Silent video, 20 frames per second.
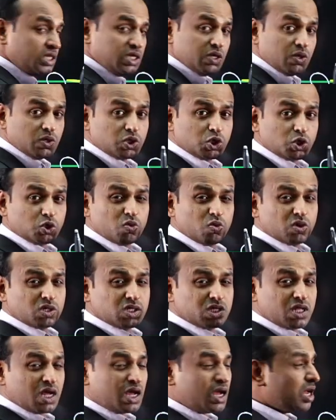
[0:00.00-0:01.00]
and zeros
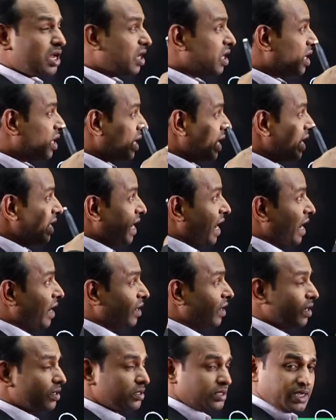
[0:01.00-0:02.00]
towards the right
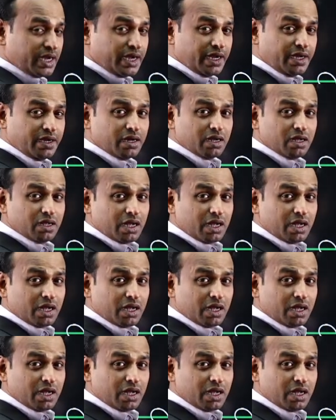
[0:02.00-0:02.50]
hand side,